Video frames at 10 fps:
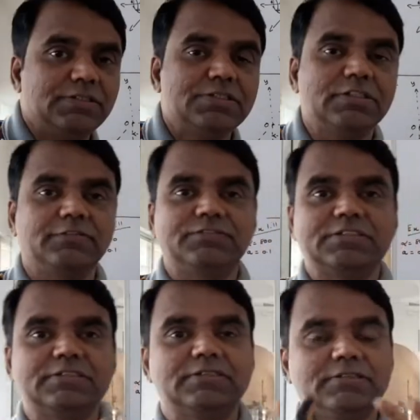
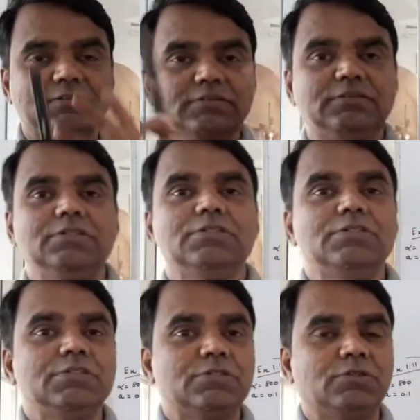surface.
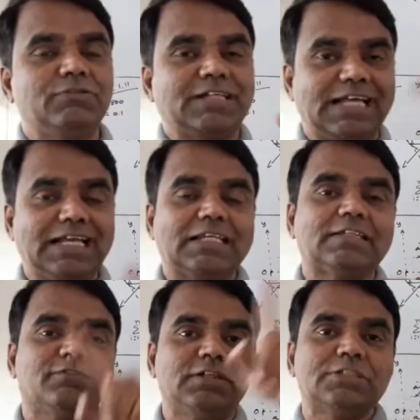So you
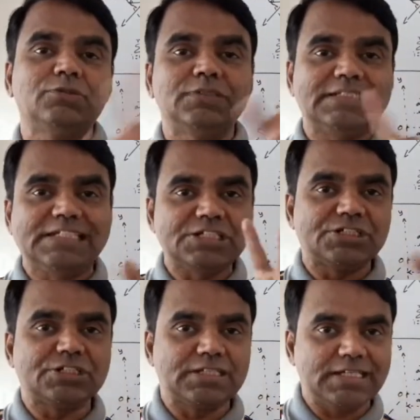calculate the flux through
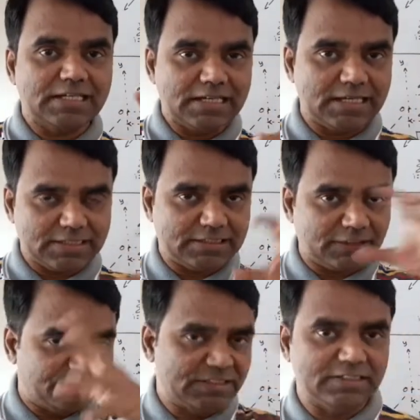each
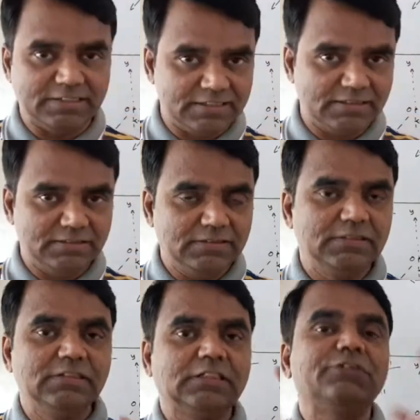surface area.
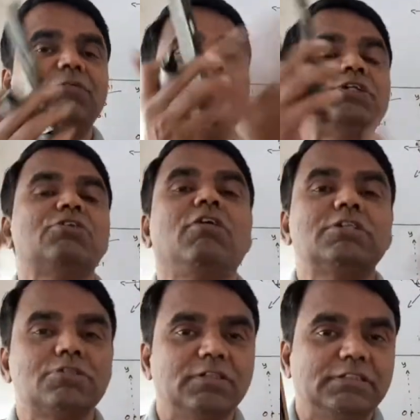Now you put it
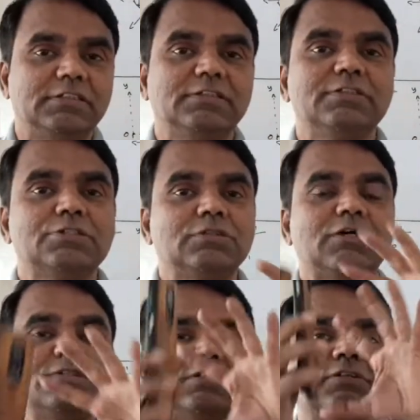all together, so
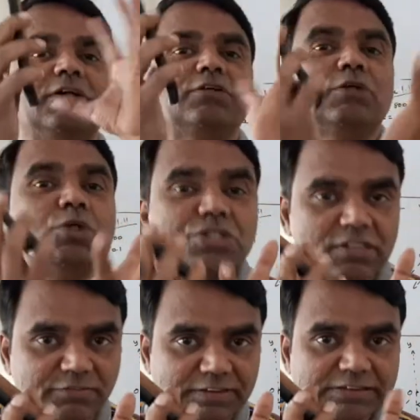now it's got a closed
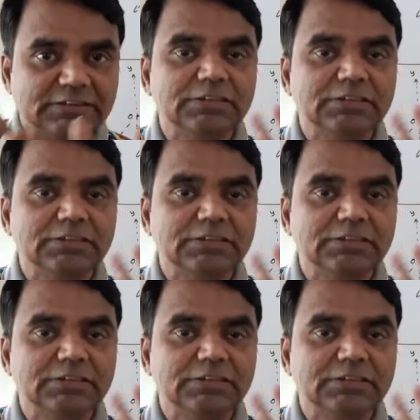surface.